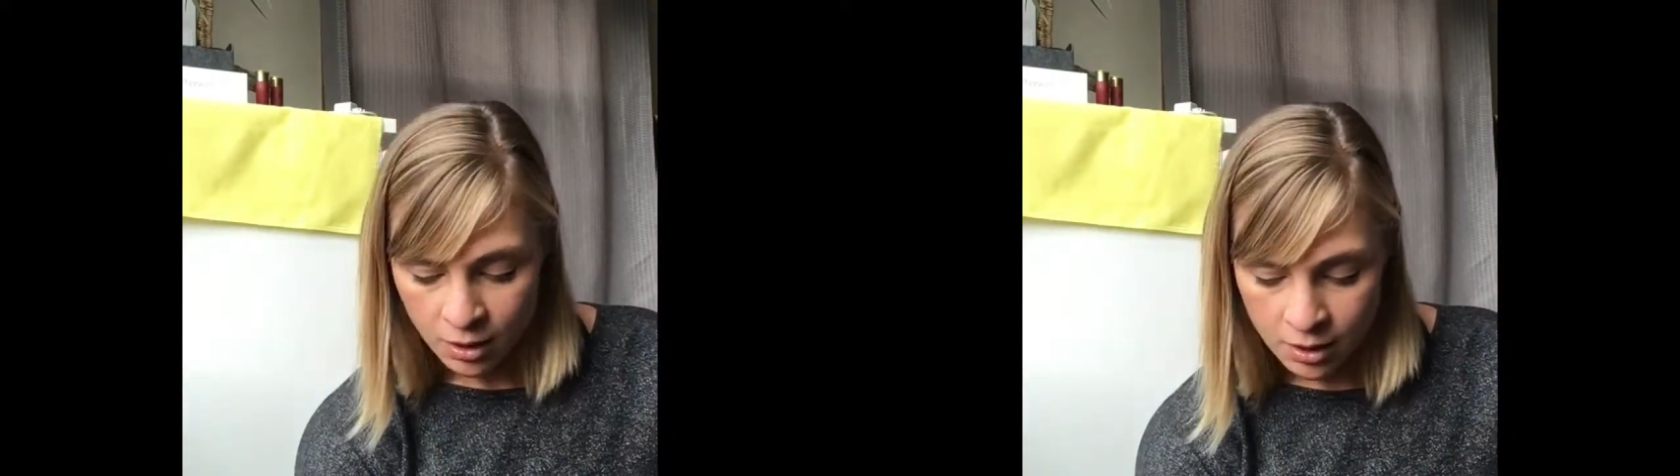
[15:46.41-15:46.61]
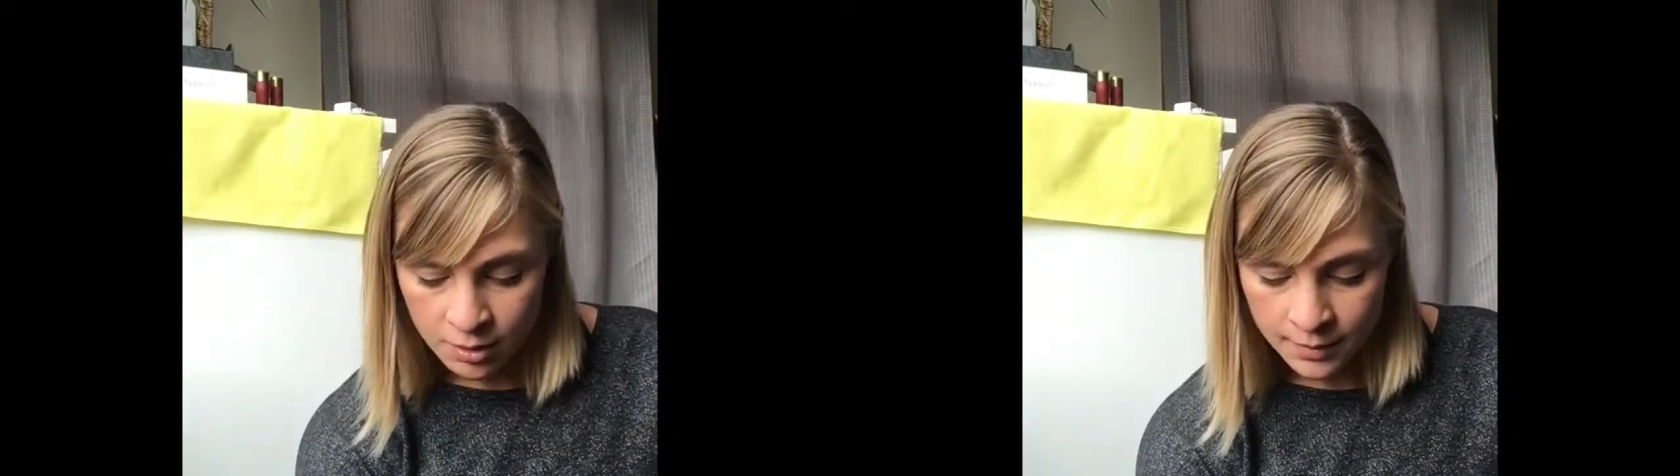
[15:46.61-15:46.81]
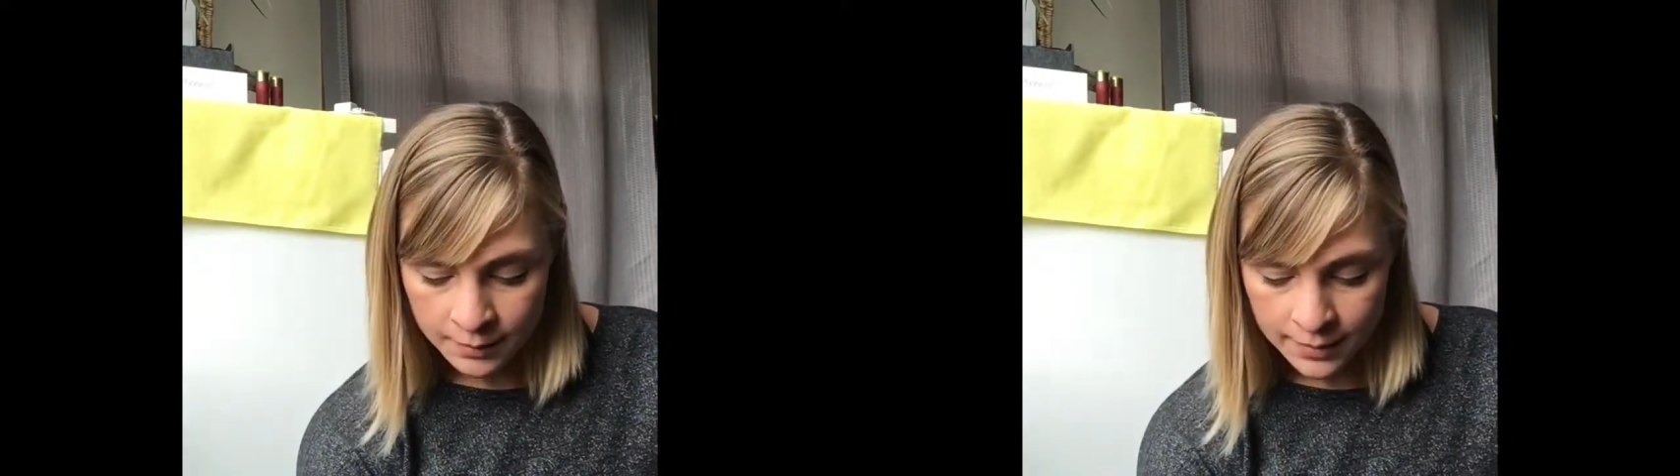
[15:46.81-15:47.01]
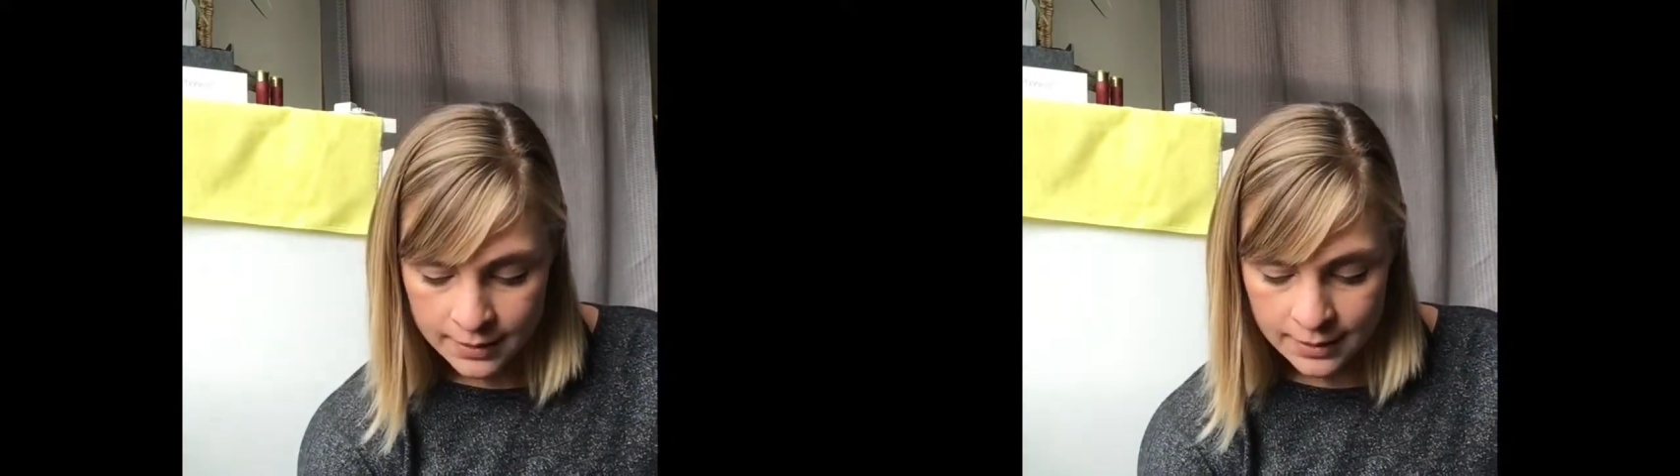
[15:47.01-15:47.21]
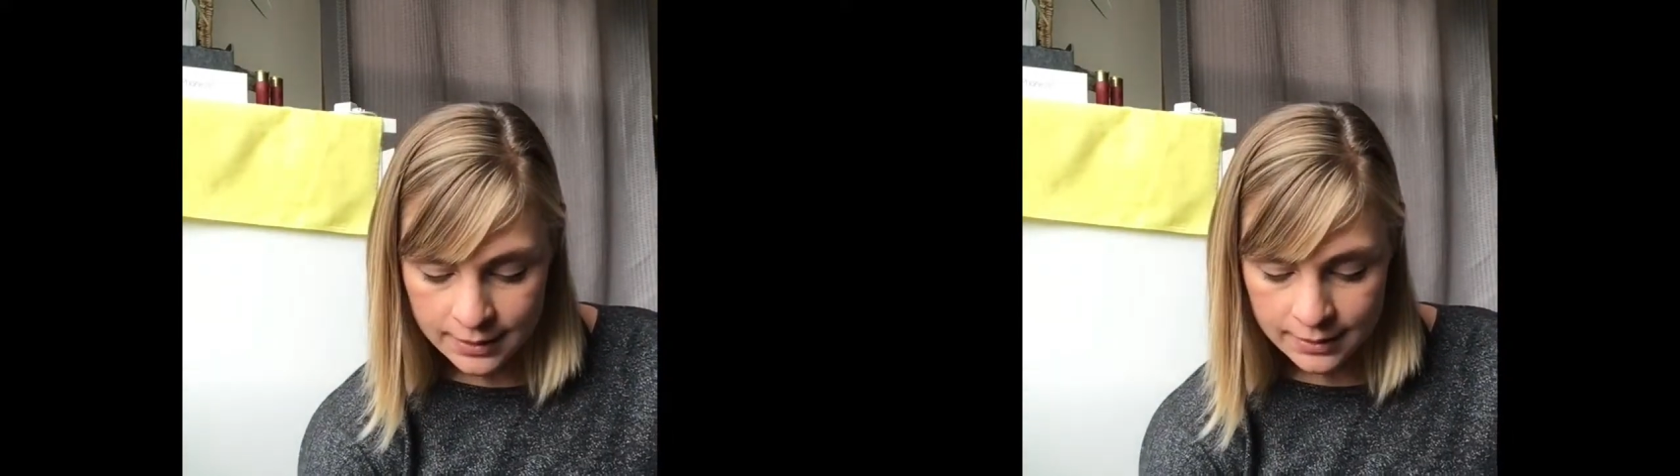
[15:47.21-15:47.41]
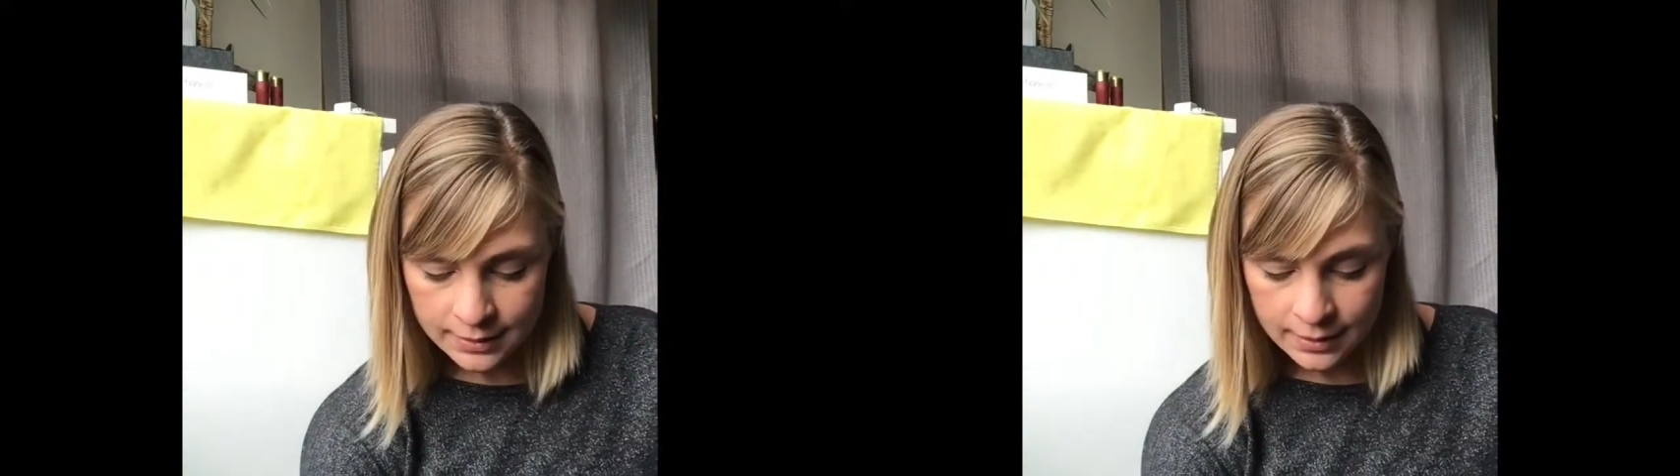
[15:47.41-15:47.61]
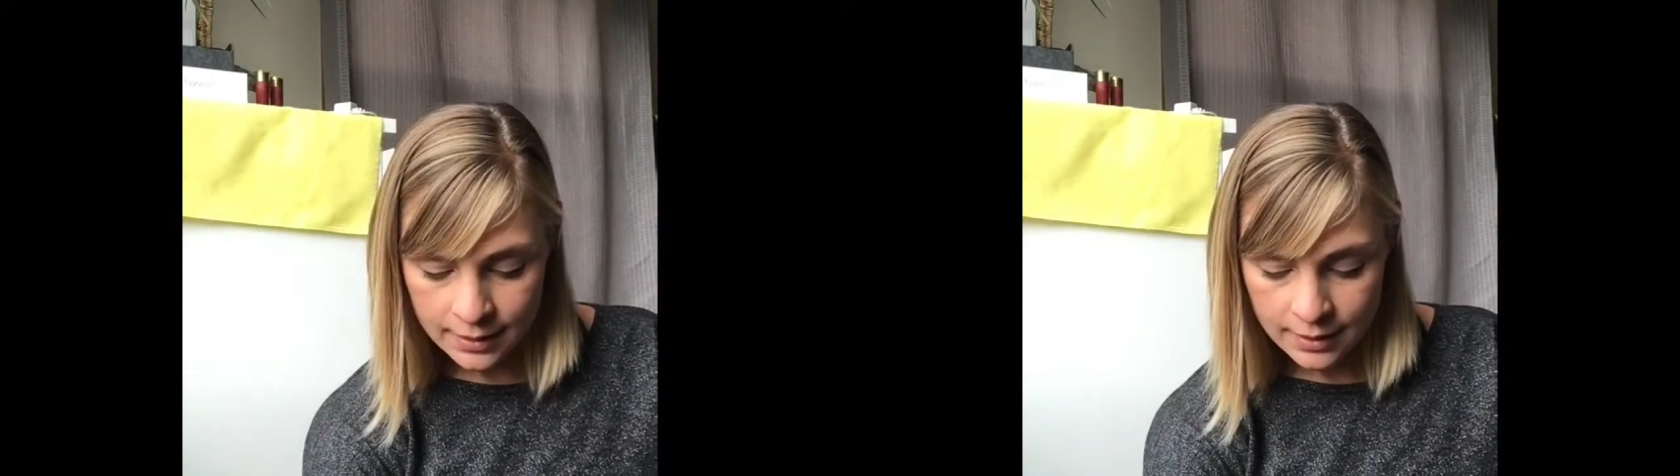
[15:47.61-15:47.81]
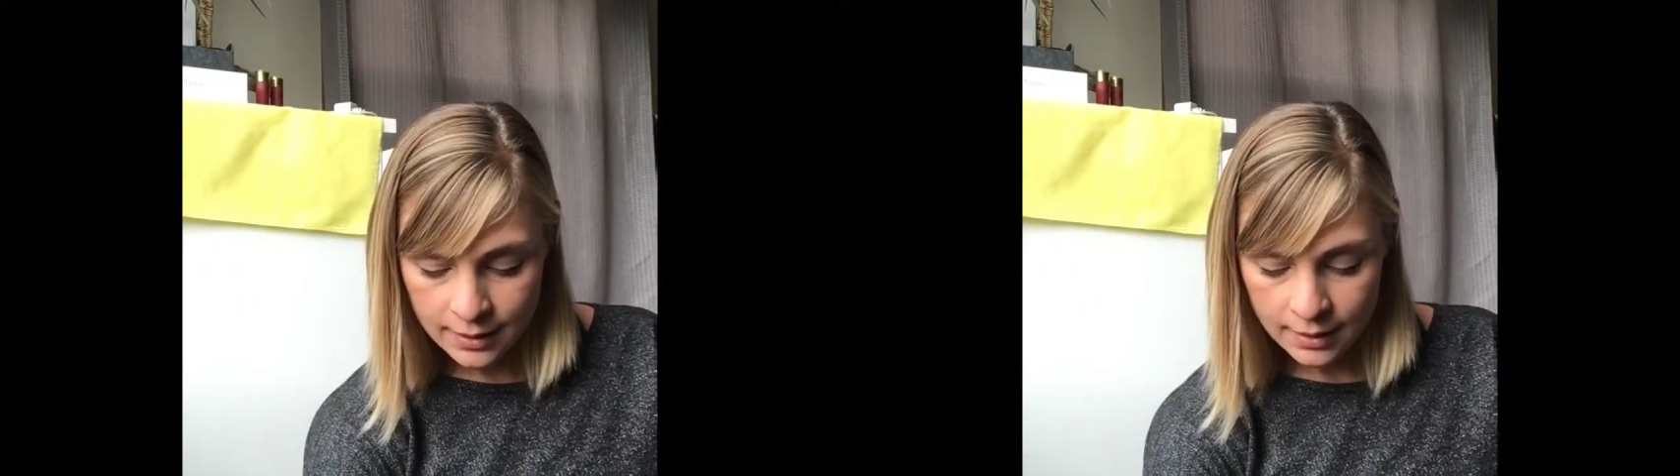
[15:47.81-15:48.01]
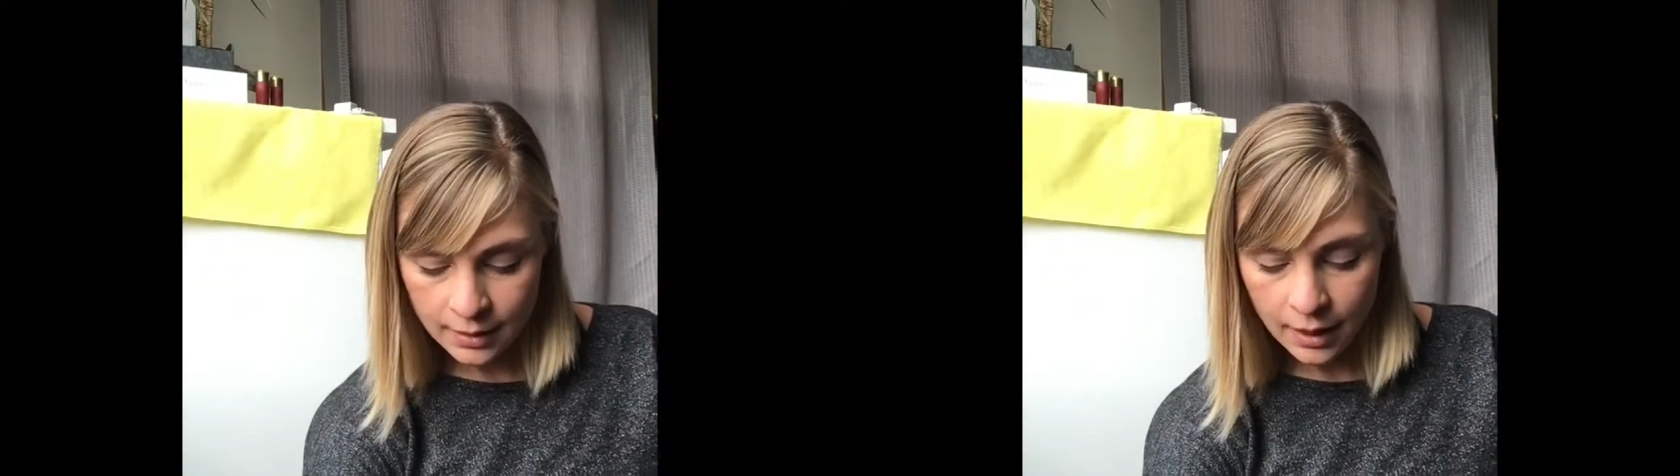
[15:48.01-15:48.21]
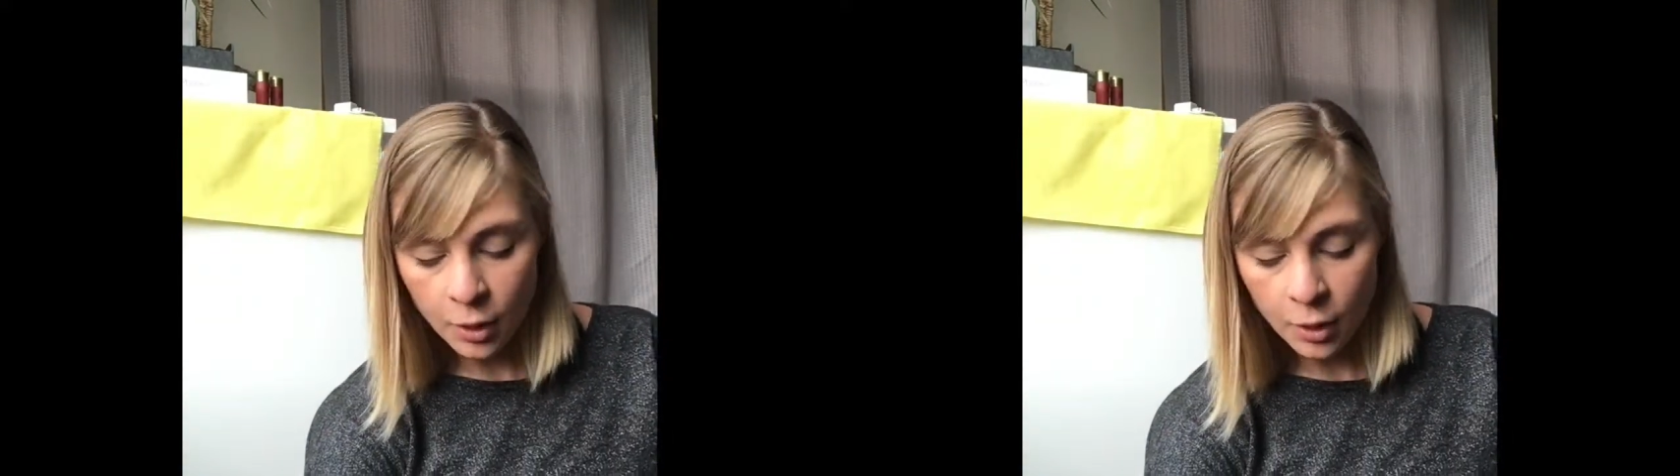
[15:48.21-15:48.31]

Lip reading: all my bases here.